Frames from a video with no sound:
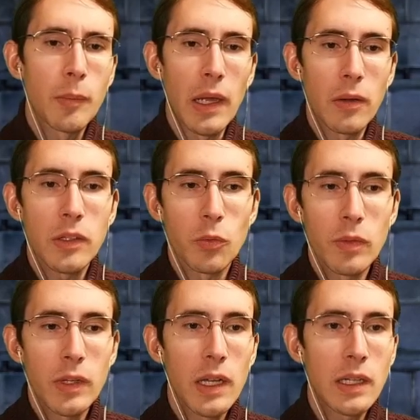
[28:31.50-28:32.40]
take him out,
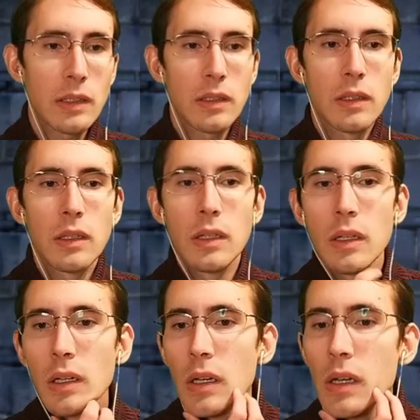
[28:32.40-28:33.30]
because we've got
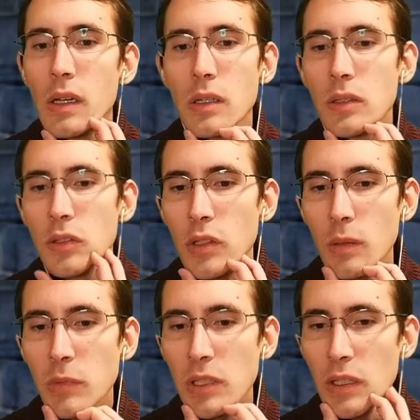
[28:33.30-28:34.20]

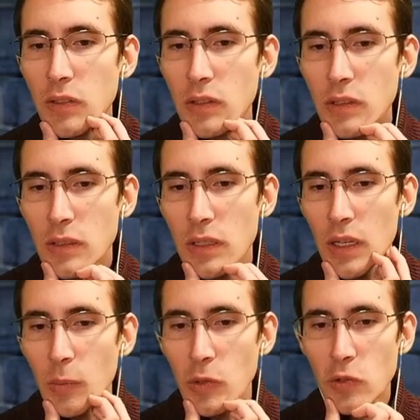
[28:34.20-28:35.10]
some decent
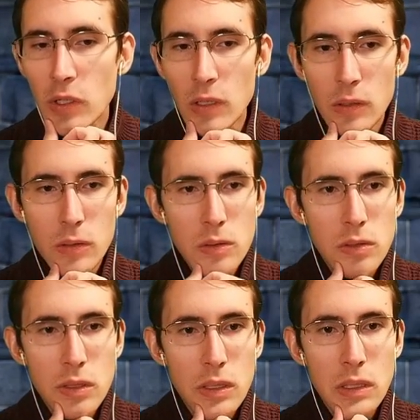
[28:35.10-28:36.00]
damage
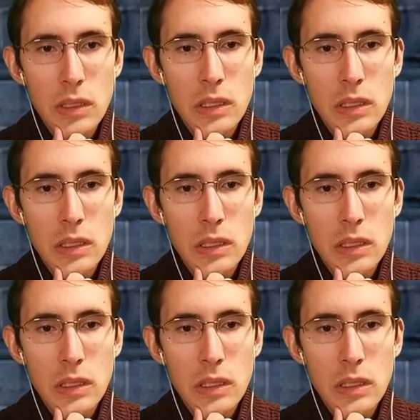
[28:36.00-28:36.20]
dealers.